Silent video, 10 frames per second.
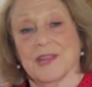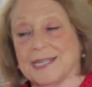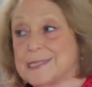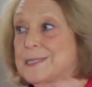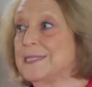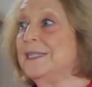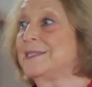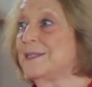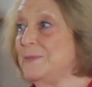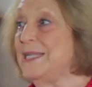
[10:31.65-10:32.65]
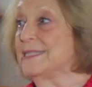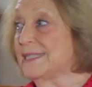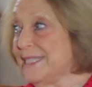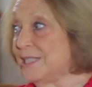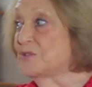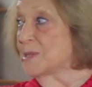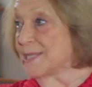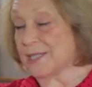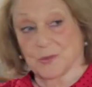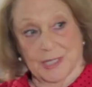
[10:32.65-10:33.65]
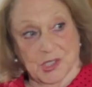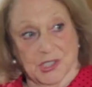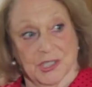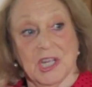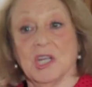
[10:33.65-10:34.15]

That, to me, is the interesting question.